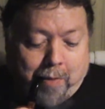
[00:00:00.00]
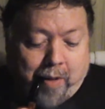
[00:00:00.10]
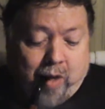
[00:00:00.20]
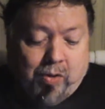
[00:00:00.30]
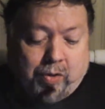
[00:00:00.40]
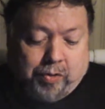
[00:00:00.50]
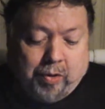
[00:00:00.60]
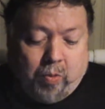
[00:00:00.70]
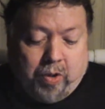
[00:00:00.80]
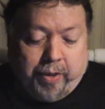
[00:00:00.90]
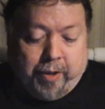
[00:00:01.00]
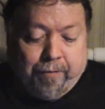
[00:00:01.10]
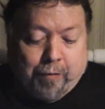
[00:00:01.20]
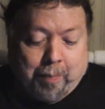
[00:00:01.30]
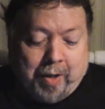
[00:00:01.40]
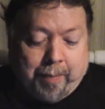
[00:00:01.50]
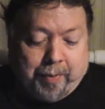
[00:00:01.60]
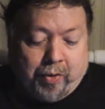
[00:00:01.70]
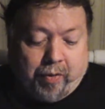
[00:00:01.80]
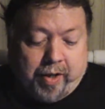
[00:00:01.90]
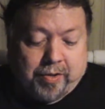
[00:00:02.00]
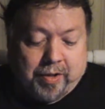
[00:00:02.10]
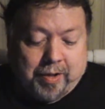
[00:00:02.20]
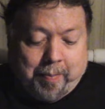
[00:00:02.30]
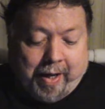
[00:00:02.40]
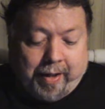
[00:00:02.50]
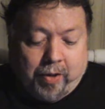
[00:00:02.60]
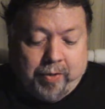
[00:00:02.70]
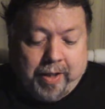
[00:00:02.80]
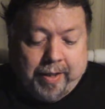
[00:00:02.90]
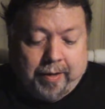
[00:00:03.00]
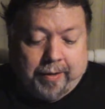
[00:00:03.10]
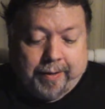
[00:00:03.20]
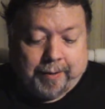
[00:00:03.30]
He is also well known for popularizing tobacco in England.